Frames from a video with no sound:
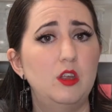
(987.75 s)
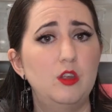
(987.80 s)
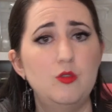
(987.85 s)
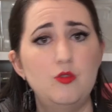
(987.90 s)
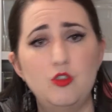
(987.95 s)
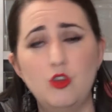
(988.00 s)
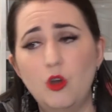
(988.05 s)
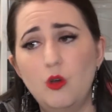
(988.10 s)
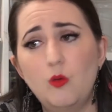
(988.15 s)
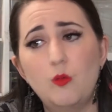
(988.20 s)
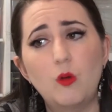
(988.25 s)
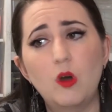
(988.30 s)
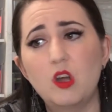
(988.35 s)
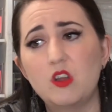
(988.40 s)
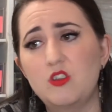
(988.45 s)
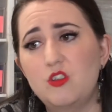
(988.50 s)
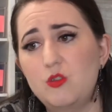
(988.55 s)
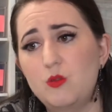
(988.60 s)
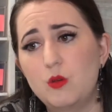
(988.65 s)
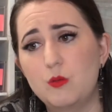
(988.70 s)
You don't
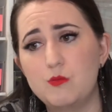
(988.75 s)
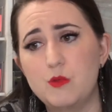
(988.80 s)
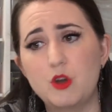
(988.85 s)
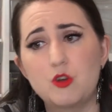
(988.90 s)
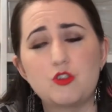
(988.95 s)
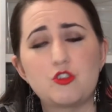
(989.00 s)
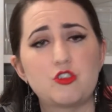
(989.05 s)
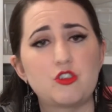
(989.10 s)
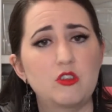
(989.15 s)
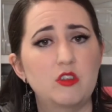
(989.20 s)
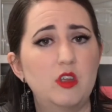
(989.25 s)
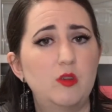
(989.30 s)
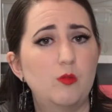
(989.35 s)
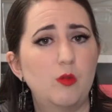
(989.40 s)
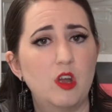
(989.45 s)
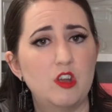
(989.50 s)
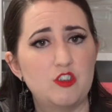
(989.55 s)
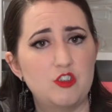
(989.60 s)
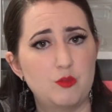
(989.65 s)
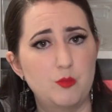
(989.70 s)
want to emotionally
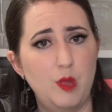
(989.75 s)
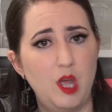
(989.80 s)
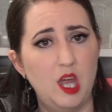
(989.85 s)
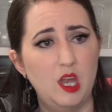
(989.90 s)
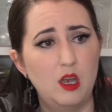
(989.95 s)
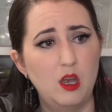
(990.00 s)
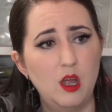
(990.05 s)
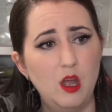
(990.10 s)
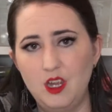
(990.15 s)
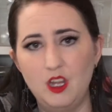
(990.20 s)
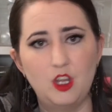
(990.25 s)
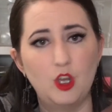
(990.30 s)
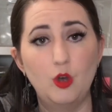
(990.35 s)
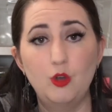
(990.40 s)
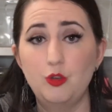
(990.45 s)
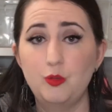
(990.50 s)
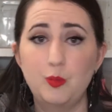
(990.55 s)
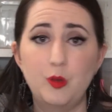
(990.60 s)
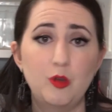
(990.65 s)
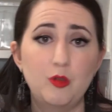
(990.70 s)
rush men. It
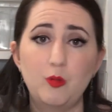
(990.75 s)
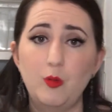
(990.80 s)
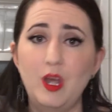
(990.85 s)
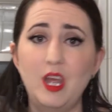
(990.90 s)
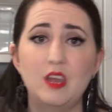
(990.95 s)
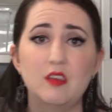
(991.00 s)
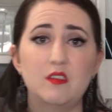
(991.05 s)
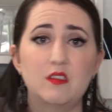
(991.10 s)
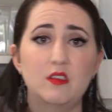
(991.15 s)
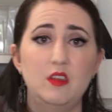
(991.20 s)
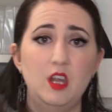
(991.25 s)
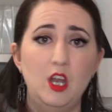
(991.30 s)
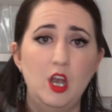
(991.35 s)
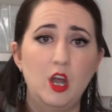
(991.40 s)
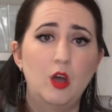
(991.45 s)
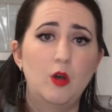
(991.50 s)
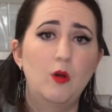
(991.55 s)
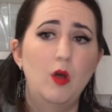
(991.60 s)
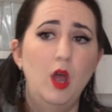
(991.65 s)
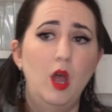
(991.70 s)
goes both ways, you
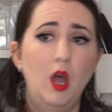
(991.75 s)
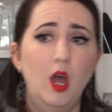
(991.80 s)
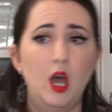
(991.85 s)
know.